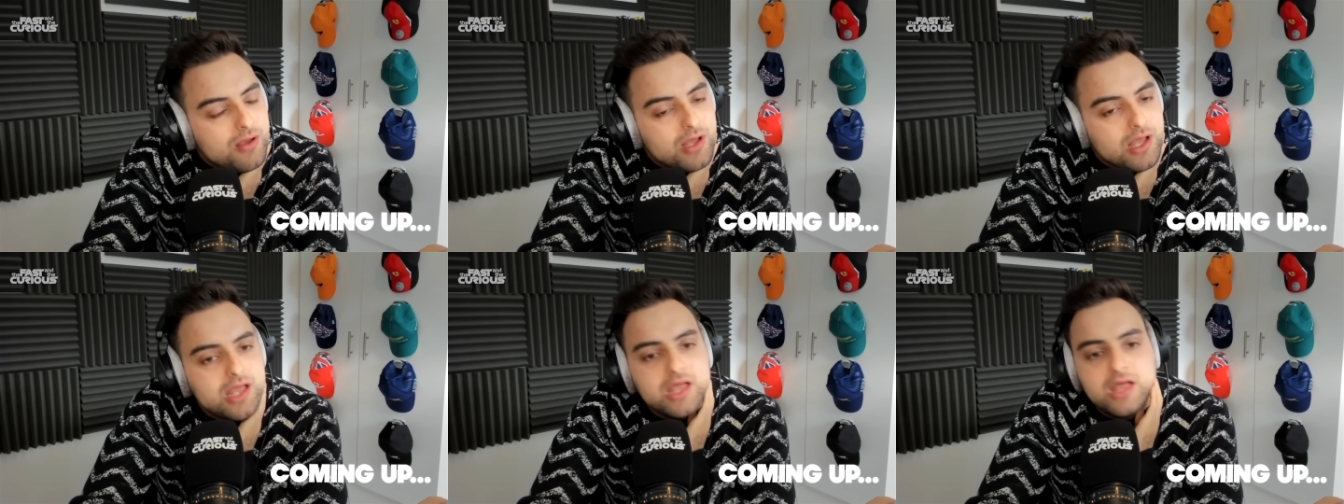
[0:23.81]

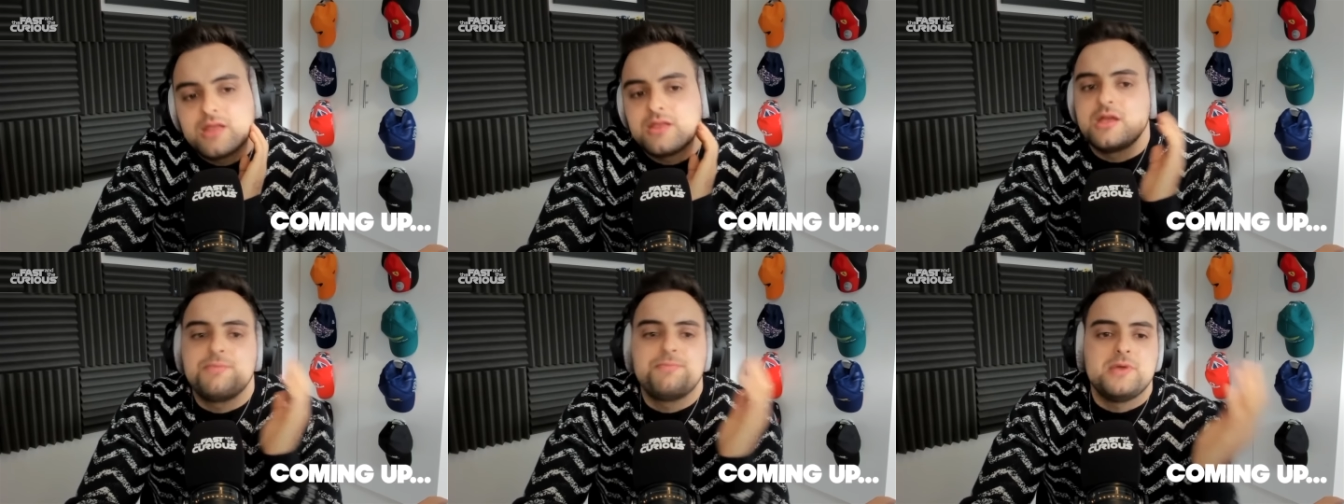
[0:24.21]

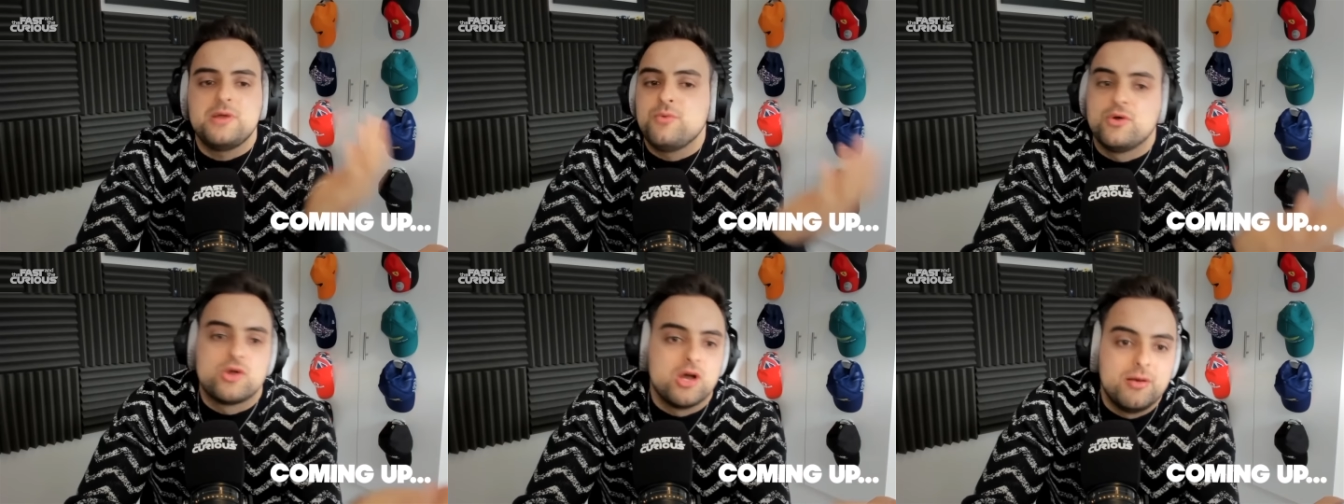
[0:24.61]
It, eh, it
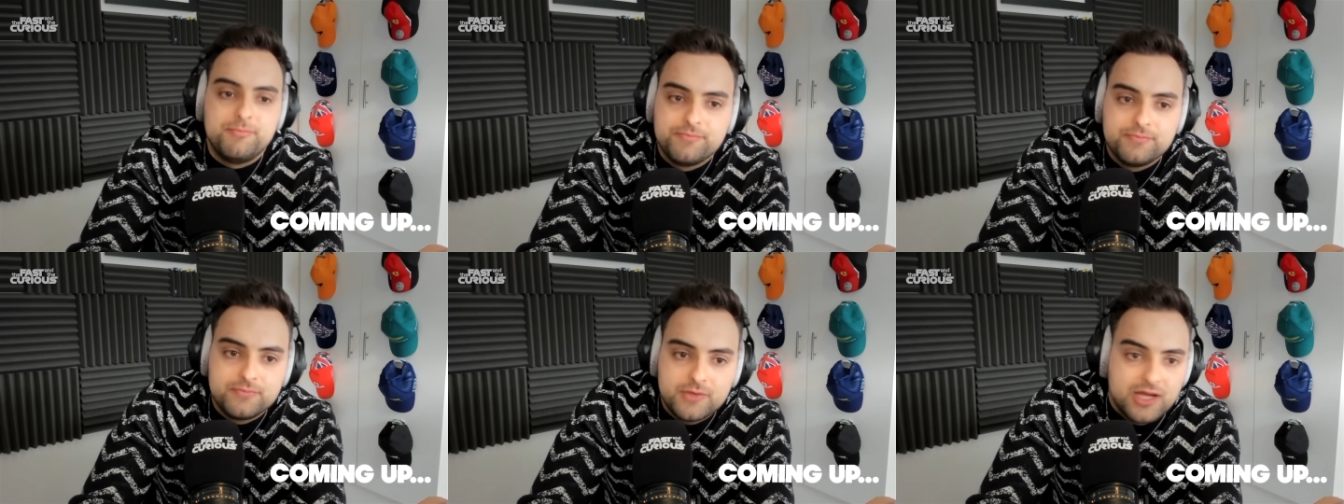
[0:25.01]
will come.
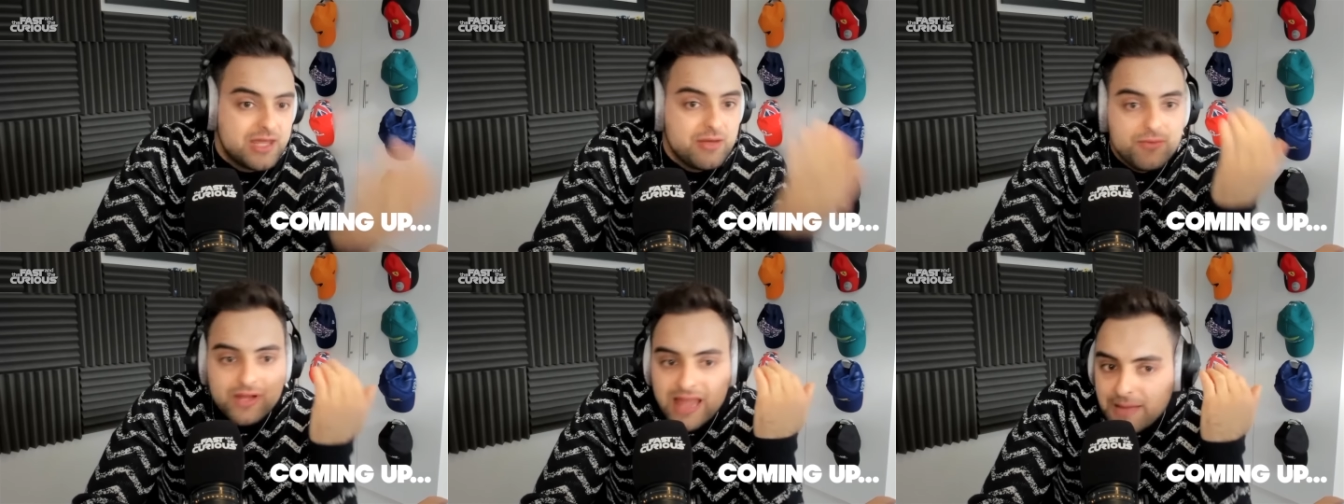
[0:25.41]
Like,
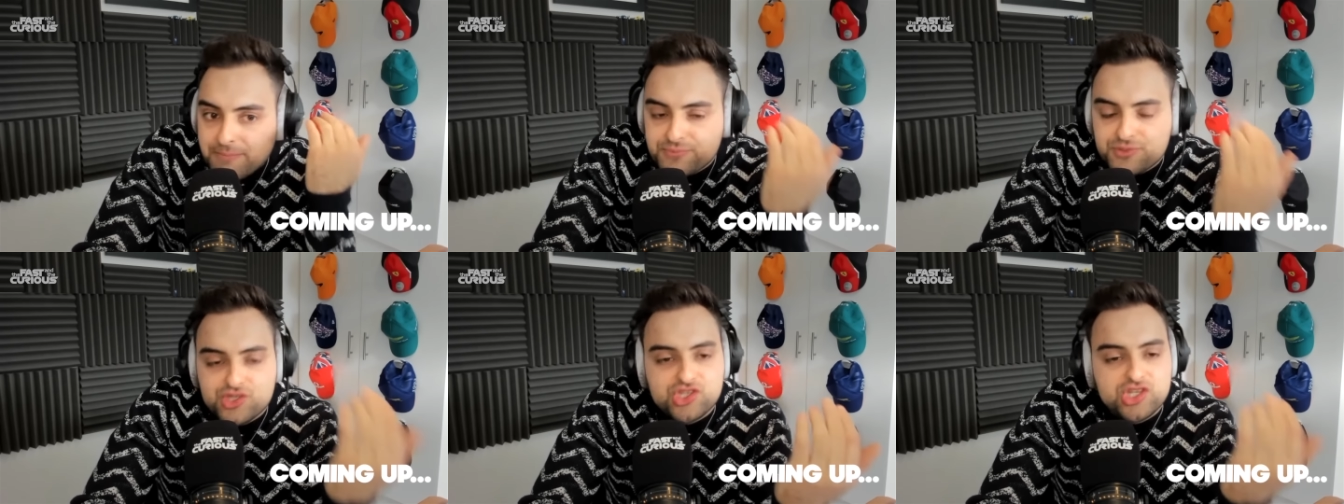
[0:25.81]
it will
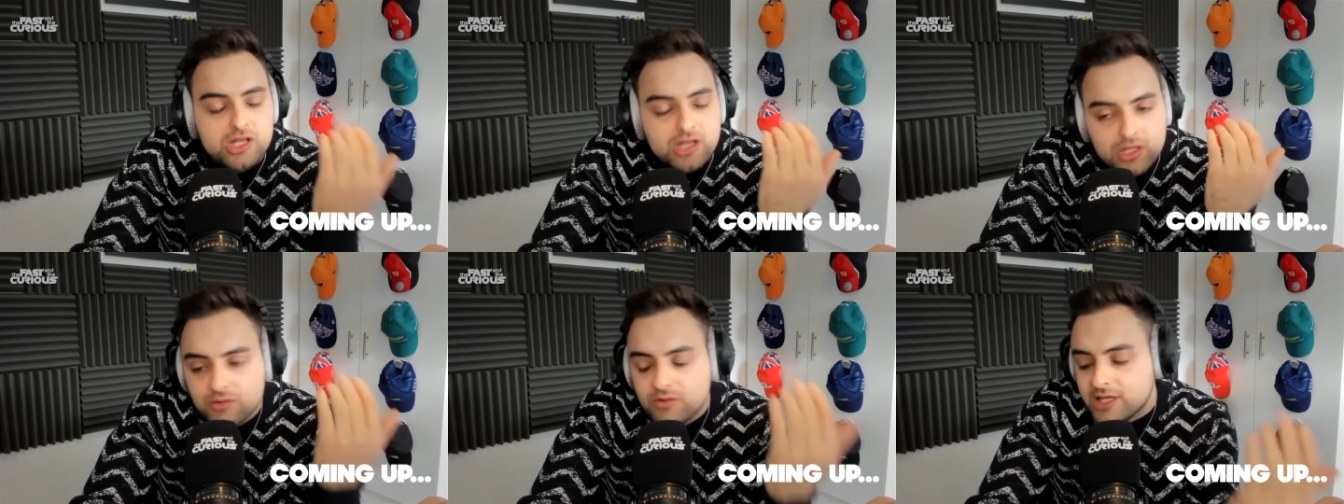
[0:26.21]

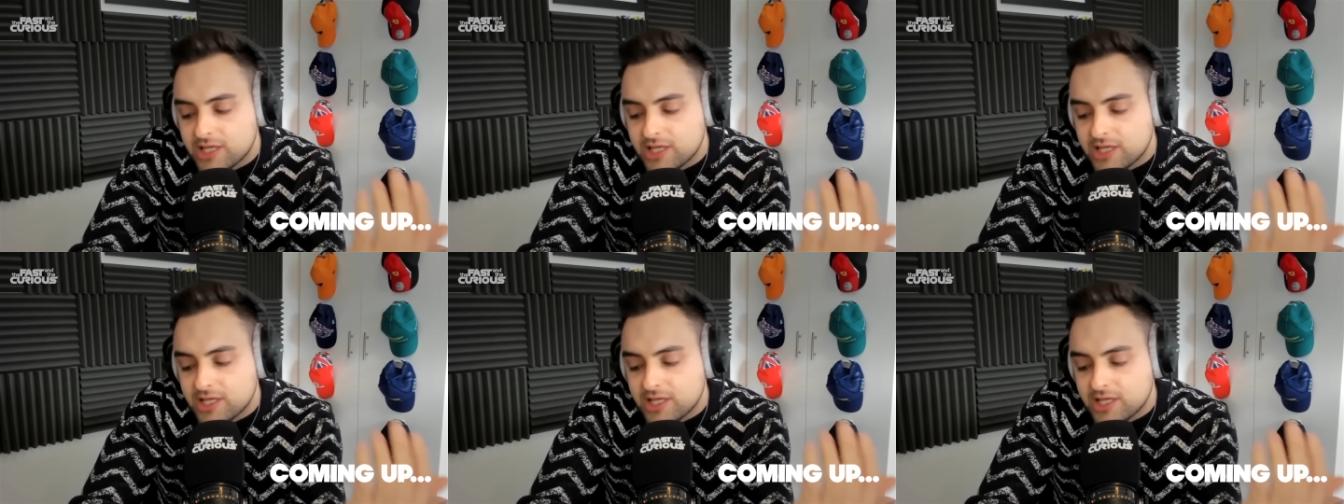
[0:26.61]
absolutely